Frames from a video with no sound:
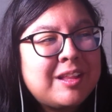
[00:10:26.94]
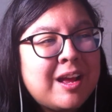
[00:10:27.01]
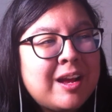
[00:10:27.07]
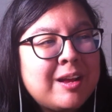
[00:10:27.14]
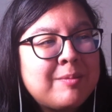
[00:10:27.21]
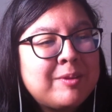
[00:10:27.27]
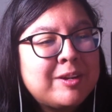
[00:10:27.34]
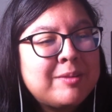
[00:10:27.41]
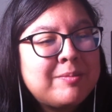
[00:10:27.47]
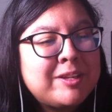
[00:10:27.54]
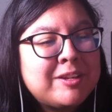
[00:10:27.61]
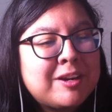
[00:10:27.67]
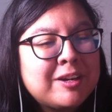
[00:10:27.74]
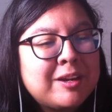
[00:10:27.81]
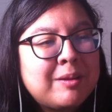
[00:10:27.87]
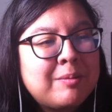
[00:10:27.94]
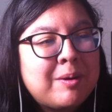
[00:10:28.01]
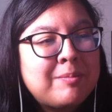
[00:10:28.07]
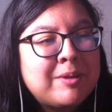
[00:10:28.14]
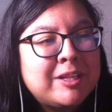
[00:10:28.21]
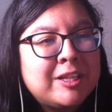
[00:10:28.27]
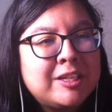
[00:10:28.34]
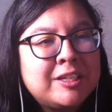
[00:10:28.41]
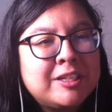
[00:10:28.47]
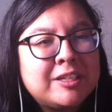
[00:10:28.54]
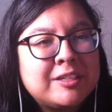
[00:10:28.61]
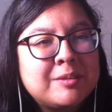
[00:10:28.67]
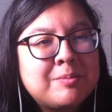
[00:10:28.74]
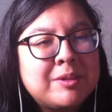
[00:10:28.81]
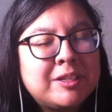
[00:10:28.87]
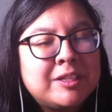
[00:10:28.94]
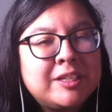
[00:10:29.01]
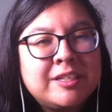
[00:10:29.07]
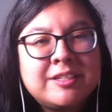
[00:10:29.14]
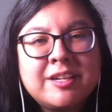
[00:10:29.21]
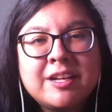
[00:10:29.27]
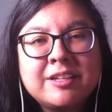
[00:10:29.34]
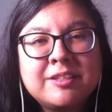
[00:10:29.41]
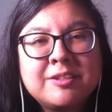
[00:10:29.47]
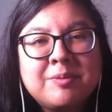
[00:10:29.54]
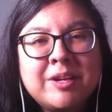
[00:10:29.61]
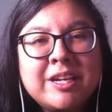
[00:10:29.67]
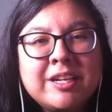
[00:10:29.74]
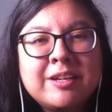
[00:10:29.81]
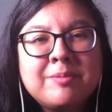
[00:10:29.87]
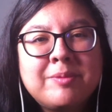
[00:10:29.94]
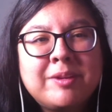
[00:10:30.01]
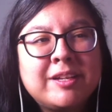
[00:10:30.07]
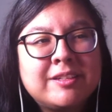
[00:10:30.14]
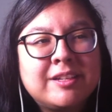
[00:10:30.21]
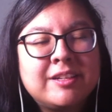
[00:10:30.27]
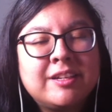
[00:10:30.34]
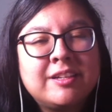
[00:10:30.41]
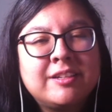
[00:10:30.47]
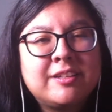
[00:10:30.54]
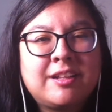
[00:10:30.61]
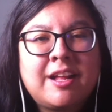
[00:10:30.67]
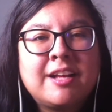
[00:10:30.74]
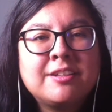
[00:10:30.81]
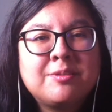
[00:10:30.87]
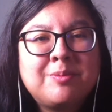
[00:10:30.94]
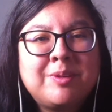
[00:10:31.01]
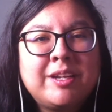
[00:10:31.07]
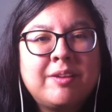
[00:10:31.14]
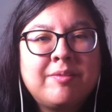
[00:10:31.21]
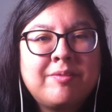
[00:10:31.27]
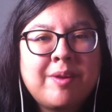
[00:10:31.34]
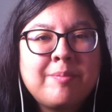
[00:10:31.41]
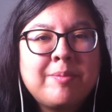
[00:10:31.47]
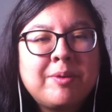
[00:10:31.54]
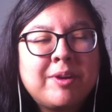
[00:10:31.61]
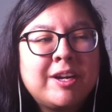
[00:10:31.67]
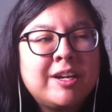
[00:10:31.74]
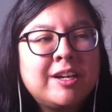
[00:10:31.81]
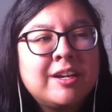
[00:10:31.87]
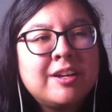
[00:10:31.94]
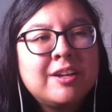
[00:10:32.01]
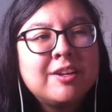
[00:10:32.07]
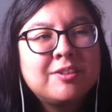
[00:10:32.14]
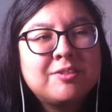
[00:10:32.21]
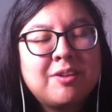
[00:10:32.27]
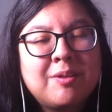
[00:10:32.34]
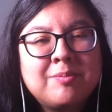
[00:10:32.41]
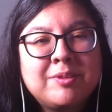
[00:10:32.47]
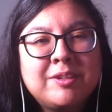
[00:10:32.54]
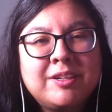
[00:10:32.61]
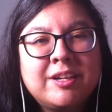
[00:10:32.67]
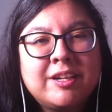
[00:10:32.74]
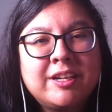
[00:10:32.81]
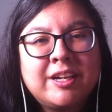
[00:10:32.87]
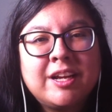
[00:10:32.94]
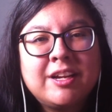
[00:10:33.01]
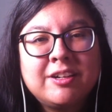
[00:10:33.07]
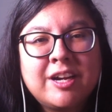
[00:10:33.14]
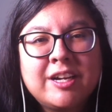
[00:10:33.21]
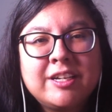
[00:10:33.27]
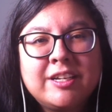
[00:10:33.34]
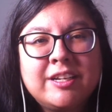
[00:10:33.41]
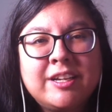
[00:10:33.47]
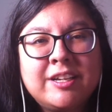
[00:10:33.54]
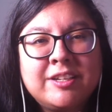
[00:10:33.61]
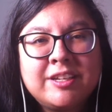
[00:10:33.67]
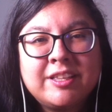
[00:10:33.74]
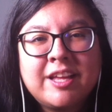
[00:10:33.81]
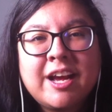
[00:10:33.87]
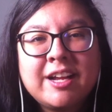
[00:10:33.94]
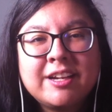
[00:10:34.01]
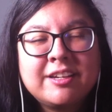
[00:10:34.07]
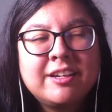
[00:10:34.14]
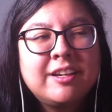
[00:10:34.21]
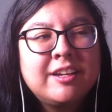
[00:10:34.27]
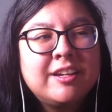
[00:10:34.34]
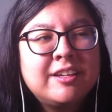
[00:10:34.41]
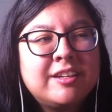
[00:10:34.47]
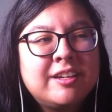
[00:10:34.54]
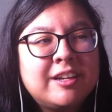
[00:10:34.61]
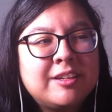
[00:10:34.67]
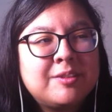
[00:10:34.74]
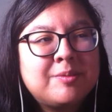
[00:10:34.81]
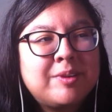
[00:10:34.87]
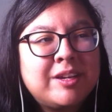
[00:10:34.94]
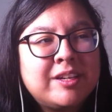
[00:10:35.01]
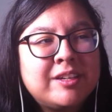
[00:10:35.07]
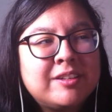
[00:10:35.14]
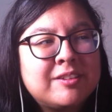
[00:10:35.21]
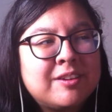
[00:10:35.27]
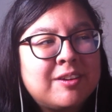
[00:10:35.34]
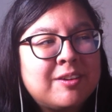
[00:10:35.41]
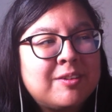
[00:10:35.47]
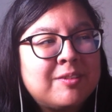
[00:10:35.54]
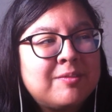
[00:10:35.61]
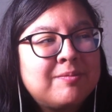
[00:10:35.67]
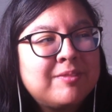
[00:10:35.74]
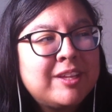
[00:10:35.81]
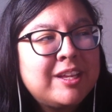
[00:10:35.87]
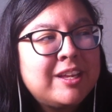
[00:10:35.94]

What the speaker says: am going to be talking about my learning disabilities next week, because it is the last week of February, so I'm going to get right into that next week. So